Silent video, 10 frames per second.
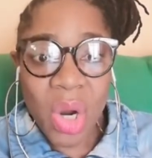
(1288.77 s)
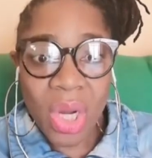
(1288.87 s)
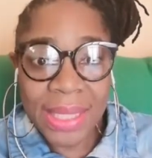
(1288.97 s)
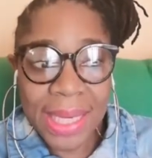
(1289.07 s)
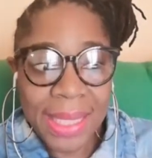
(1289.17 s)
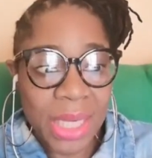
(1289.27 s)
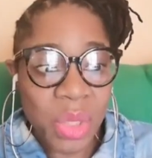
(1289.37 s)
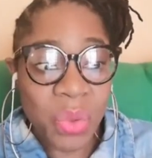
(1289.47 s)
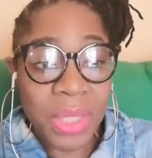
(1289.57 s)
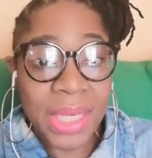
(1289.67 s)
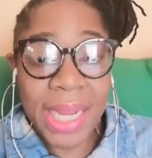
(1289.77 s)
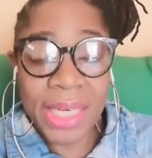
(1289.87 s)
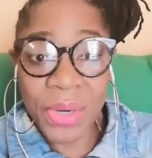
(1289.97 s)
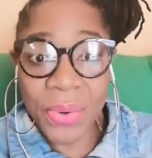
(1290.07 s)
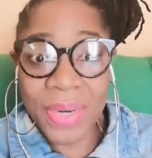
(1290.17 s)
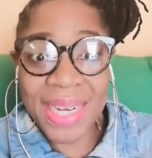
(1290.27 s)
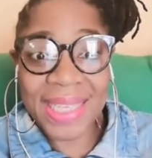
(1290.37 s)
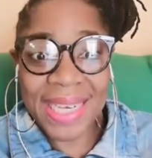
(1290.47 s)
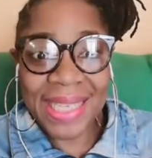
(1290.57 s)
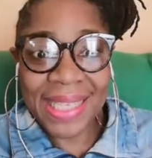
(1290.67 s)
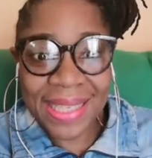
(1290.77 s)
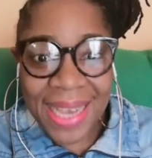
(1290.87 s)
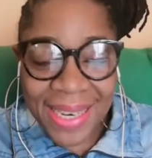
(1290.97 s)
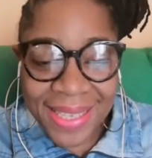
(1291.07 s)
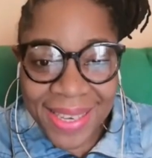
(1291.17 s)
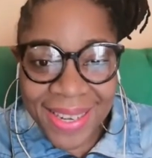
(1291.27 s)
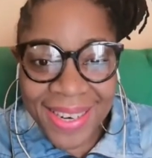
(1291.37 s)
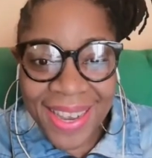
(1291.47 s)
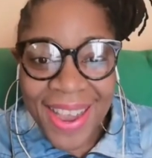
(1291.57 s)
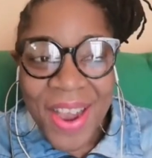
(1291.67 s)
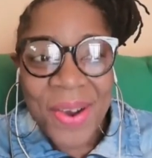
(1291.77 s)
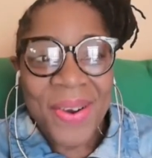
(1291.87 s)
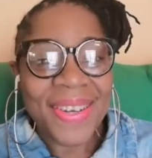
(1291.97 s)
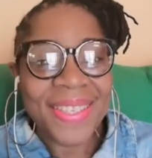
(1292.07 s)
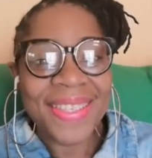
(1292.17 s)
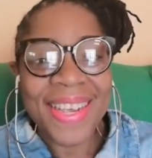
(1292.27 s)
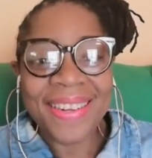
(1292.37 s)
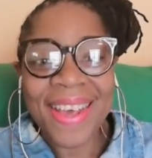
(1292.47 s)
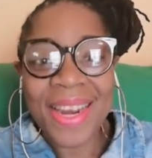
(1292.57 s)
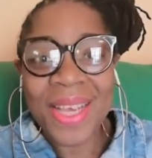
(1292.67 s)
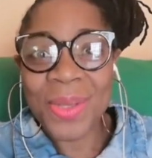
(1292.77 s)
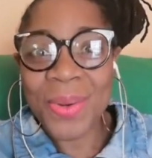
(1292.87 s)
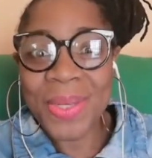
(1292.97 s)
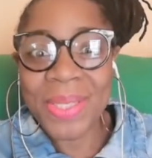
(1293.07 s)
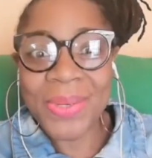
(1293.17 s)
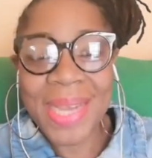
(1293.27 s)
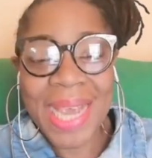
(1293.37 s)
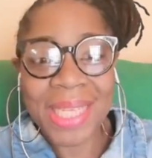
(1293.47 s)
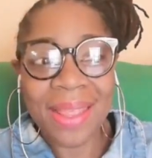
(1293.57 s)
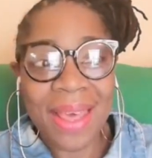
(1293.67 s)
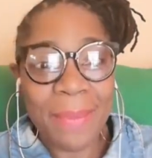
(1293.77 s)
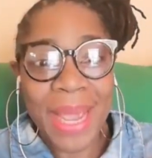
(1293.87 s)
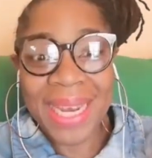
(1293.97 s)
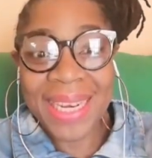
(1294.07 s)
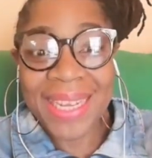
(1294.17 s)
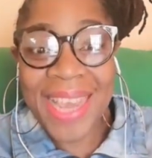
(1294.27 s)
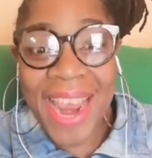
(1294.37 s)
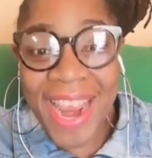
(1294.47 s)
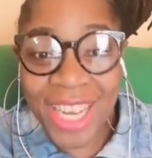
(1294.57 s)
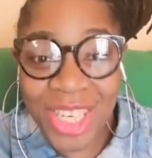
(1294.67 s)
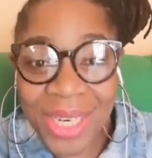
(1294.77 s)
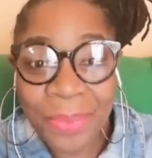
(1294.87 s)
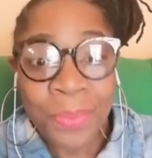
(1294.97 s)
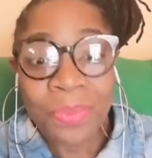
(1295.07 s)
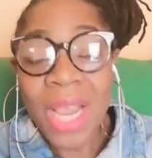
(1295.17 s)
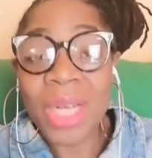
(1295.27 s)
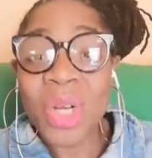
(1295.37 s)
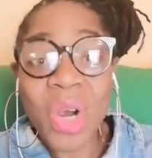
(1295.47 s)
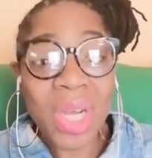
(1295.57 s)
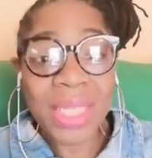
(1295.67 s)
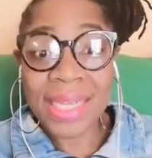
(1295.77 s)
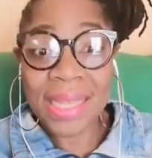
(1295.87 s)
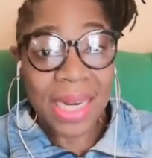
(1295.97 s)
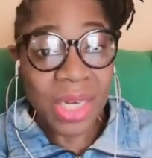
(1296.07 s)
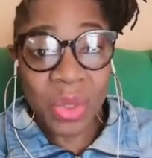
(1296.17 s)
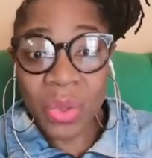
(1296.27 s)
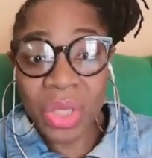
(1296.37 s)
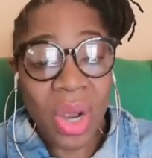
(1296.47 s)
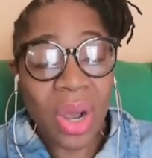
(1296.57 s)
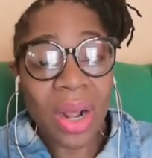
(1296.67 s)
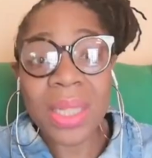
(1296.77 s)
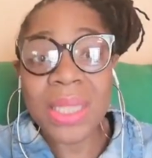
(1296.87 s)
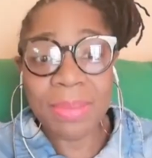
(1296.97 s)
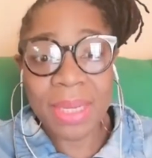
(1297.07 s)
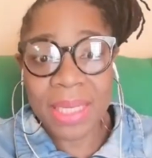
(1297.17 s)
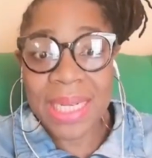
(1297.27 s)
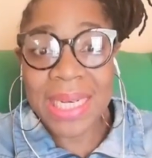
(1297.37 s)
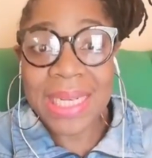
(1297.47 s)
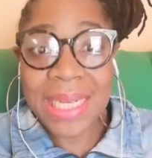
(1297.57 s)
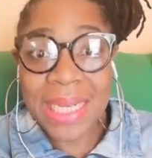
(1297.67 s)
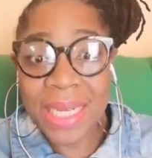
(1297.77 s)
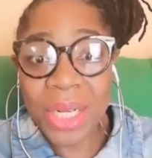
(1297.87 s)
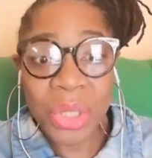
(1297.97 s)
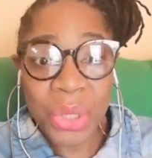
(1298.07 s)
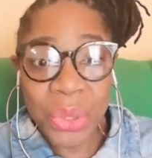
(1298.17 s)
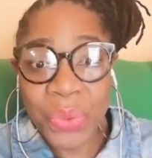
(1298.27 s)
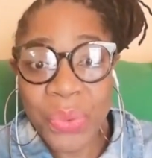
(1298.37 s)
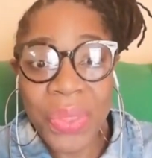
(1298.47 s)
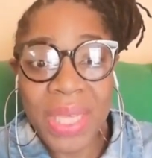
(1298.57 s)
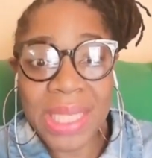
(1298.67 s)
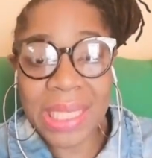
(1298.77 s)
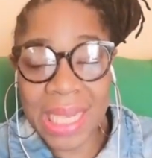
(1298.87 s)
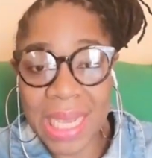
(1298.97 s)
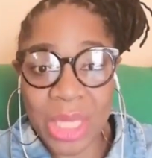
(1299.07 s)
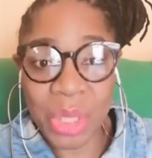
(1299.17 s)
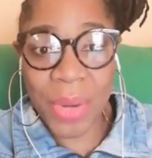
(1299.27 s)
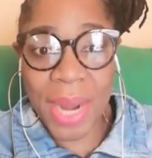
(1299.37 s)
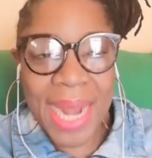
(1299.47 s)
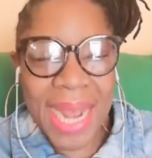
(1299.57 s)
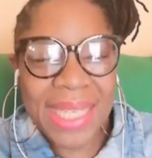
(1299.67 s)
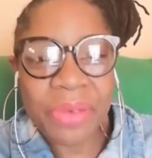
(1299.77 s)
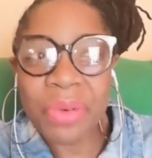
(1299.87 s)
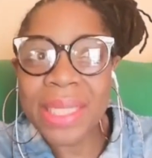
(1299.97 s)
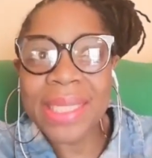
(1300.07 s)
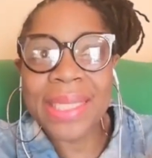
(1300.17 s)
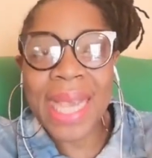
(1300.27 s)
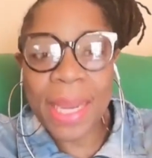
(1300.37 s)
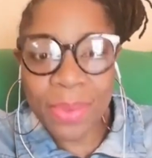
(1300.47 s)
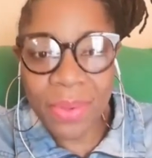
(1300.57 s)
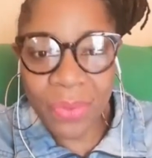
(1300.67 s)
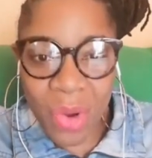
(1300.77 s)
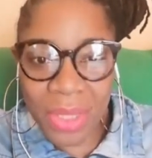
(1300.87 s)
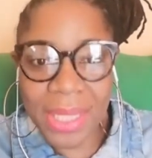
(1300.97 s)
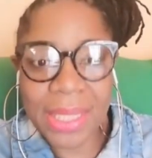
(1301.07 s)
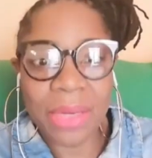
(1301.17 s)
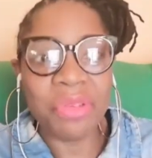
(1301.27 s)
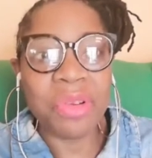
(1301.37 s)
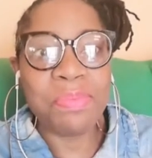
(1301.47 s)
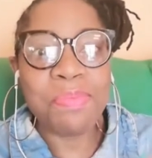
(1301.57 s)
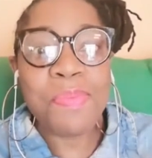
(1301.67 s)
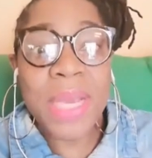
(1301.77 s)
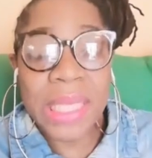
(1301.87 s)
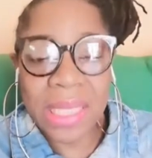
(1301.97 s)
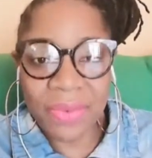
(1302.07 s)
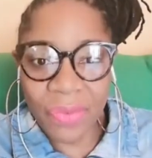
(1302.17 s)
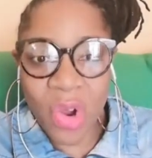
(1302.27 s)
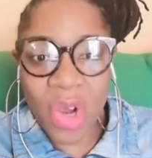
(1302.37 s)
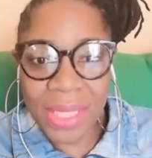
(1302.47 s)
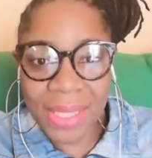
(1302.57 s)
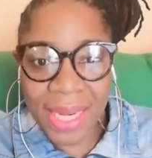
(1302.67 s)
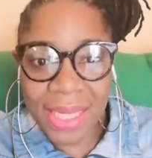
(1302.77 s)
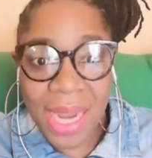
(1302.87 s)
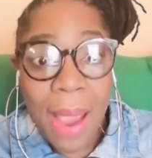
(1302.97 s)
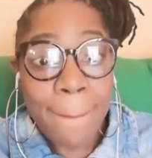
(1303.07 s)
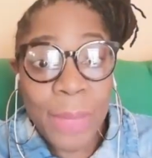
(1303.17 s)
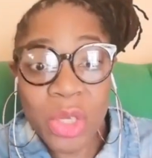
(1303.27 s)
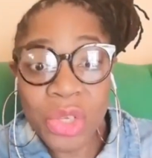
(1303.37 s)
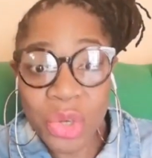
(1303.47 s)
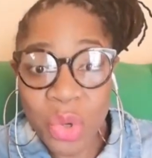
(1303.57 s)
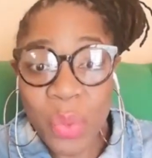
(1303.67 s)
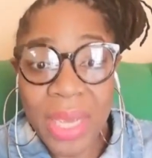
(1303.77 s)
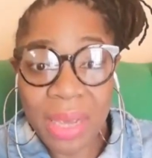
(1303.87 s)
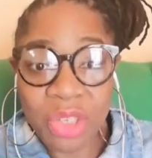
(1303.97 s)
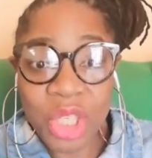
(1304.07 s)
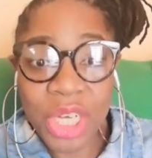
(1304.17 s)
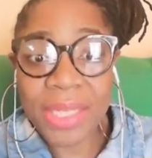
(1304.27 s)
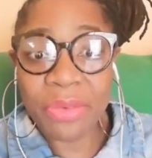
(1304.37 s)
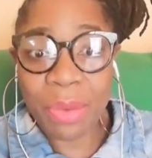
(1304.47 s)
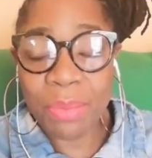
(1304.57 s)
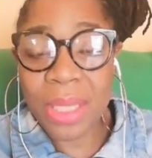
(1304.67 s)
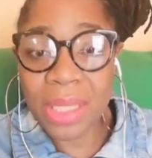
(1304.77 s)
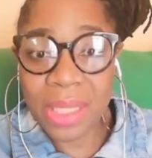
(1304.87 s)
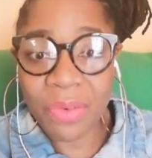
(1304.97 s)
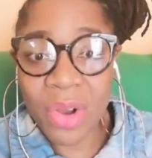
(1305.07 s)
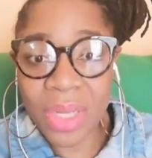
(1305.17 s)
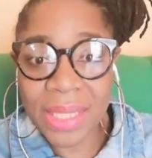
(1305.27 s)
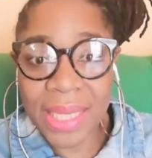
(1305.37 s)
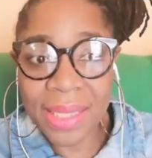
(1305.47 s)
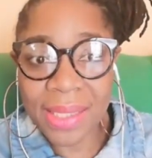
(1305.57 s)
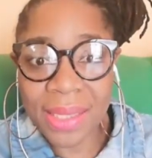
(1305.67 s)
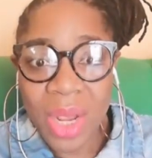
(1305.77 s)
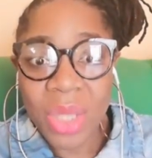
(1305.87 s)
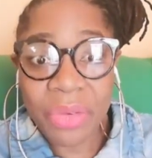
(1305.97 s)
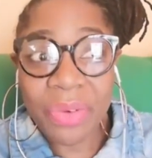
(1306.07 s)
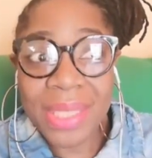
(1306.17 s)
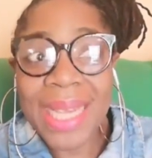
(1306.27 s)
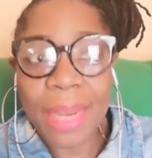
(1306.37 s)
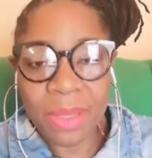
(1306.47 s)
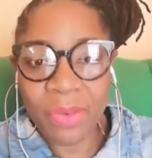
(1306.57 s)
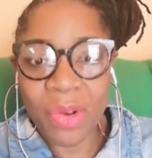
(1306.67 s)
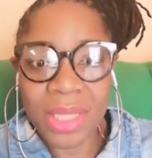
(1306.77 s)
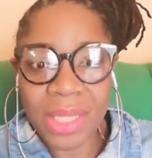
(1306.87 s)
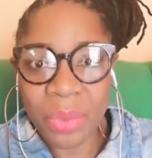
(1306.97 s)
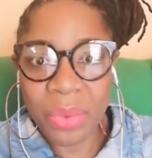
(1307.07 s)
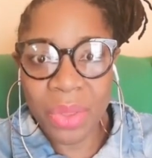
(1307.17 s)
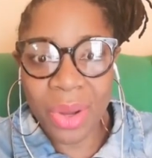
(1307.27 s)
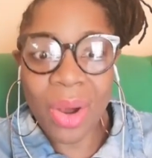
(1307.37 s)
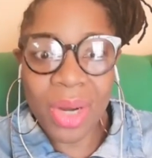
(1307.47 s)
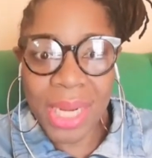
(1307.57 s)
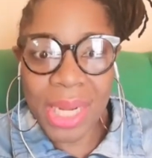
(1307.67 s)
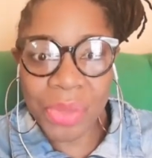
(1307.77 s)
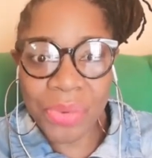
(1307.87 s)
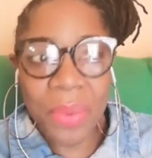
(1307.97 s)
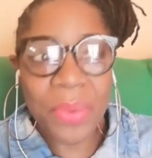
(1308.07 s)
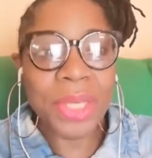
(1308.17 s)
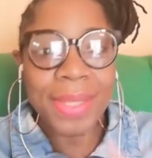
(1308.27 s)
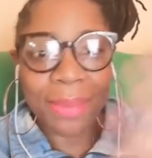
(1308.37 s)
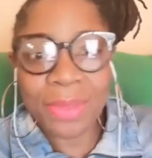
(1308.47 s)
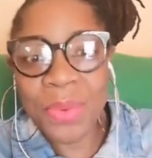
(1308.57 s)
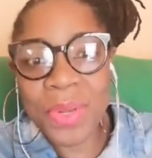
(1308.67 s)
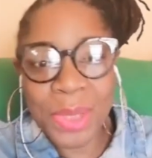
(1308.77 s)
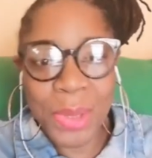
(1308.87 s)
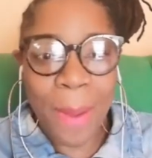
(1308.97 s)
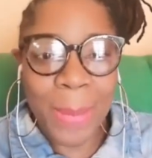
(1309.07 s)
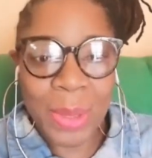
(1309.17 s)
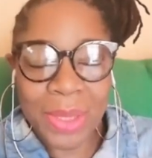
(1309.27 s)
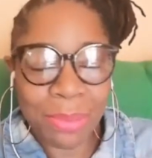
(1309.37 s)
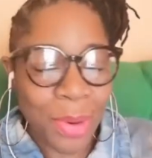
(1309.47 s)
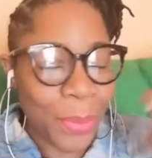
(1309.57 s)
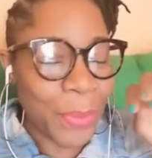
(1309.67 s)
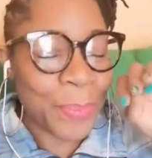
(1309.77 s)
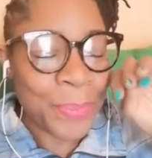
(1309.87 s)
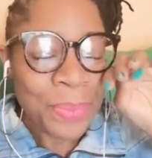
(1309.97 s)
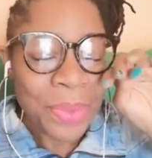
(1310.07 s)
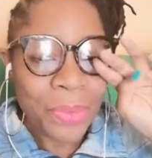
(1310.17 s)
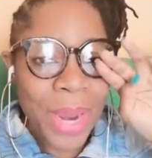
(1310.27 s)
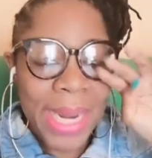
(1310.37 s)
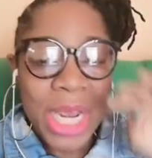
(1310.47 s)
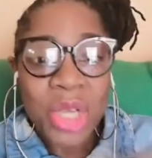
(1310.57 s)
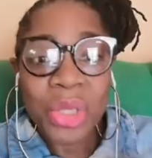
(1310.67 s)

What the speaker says: Content that is going to get your audience excited, content that is going to get them engaged, and content that is going to ultimately lead to the sales, right? And different types of content, different pieces of content, because we have to share different pieces of content, different types of content with our audience, right? Which is something we'll talk about tomorrow, right?